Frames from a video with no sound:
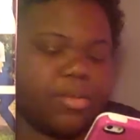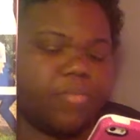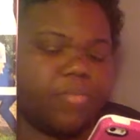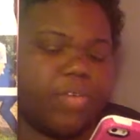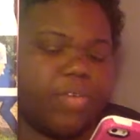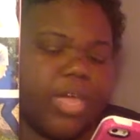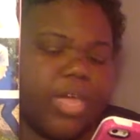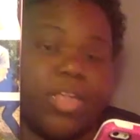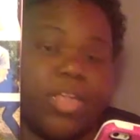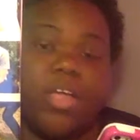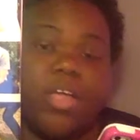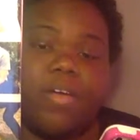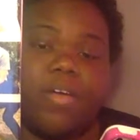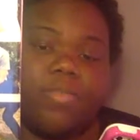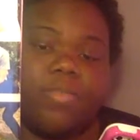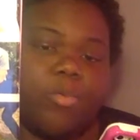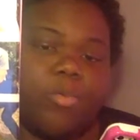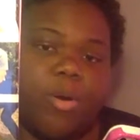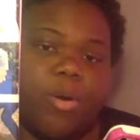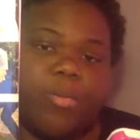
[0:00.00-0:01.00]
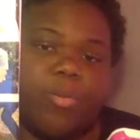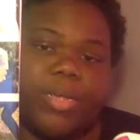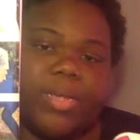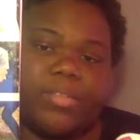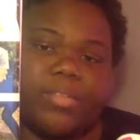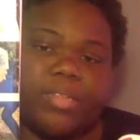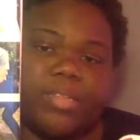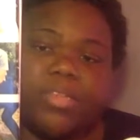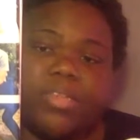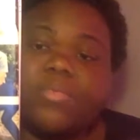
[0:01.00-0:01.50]
a fan of the
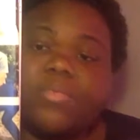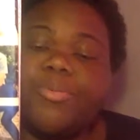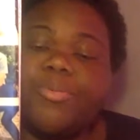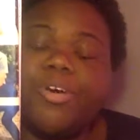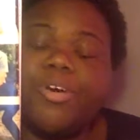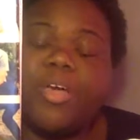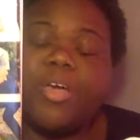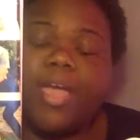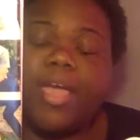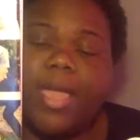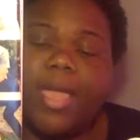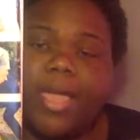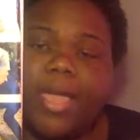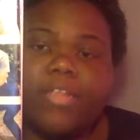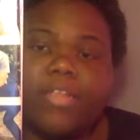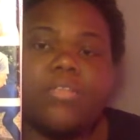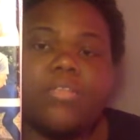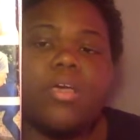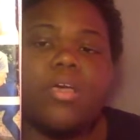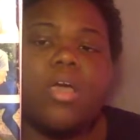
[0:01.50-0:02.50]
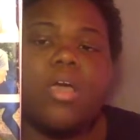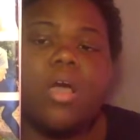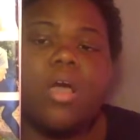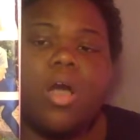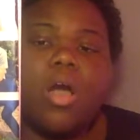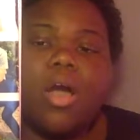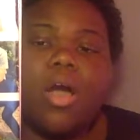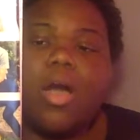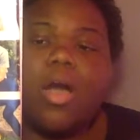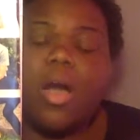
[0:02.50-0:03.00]
romance in this book at
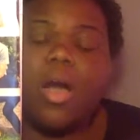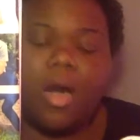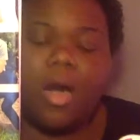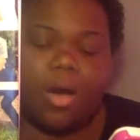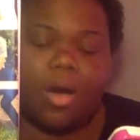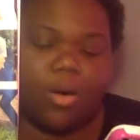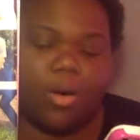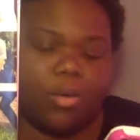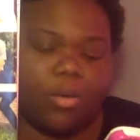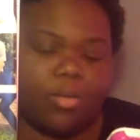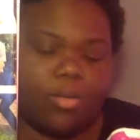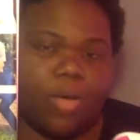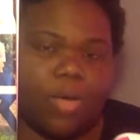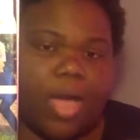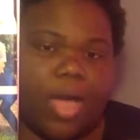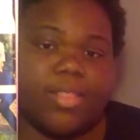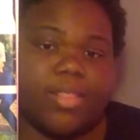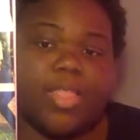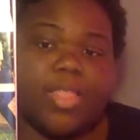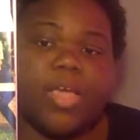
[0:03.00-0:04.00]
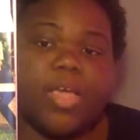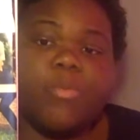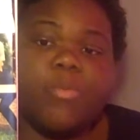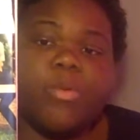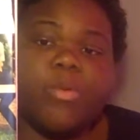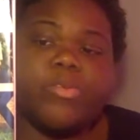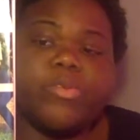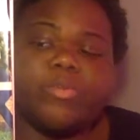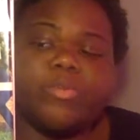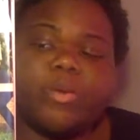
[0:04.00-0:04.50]
all. I think
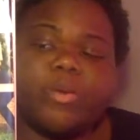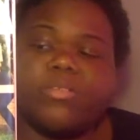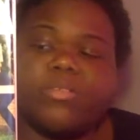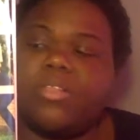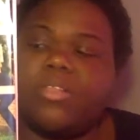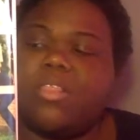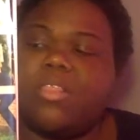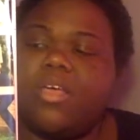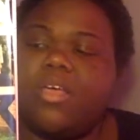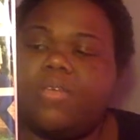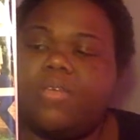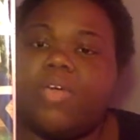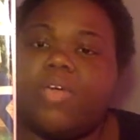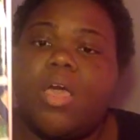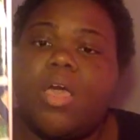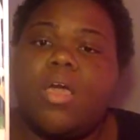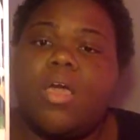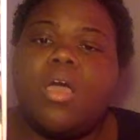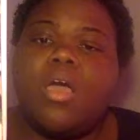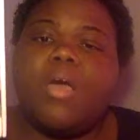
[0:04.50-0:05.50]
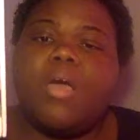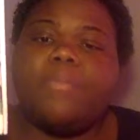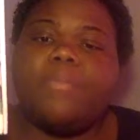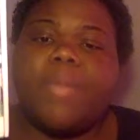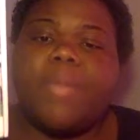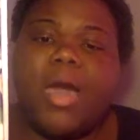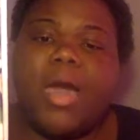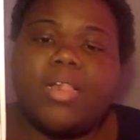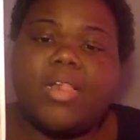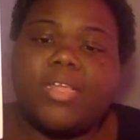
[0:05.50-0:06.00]
we were supposed to love
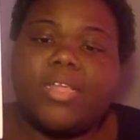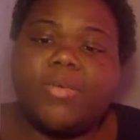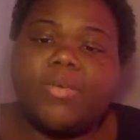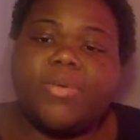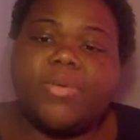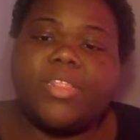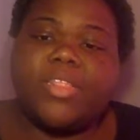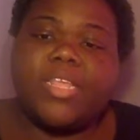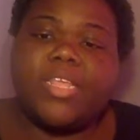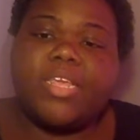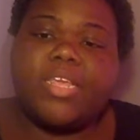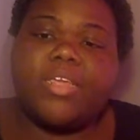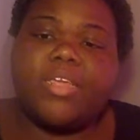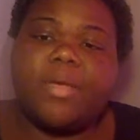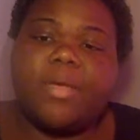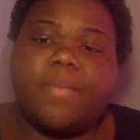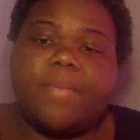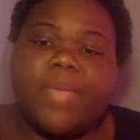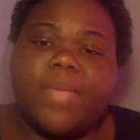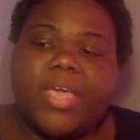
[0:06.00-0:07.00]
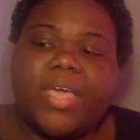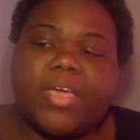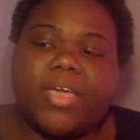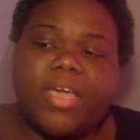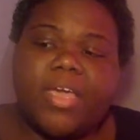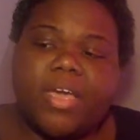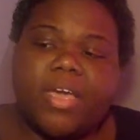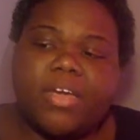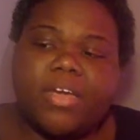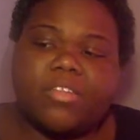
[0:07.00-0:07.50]
Molly with the main
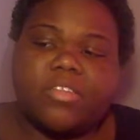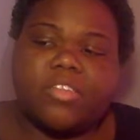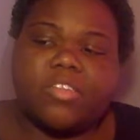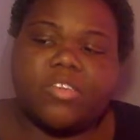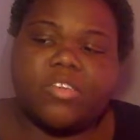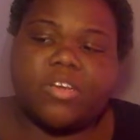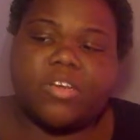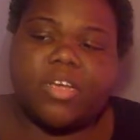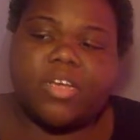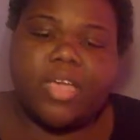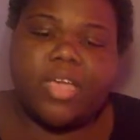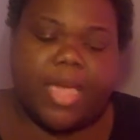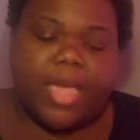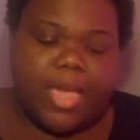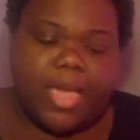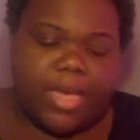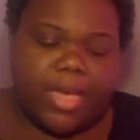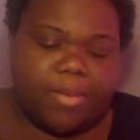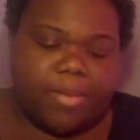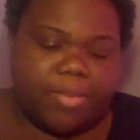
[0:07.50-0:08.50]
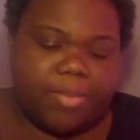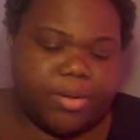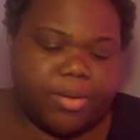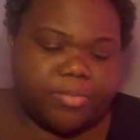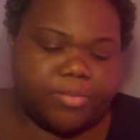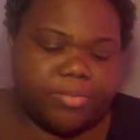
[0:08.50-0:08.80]
character, Gabe,